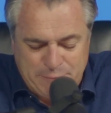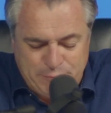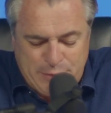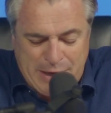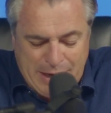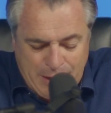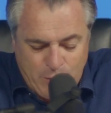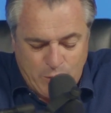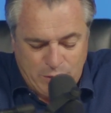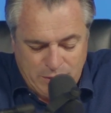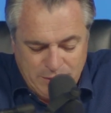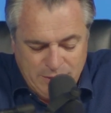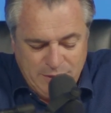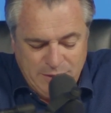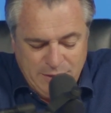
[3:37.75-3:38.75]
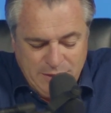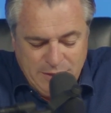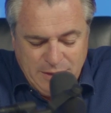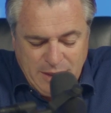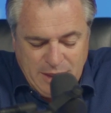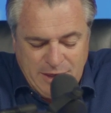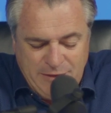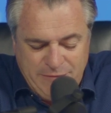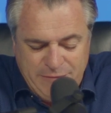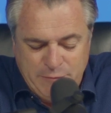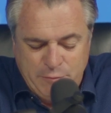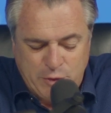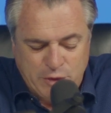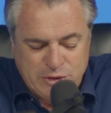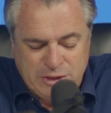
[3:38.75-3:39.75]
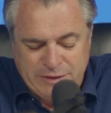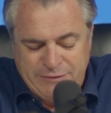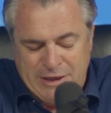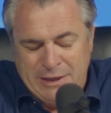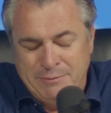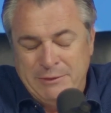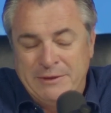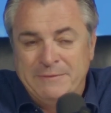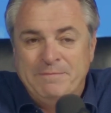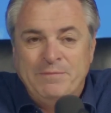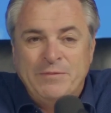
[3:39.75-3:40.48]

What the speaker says: power of personal development?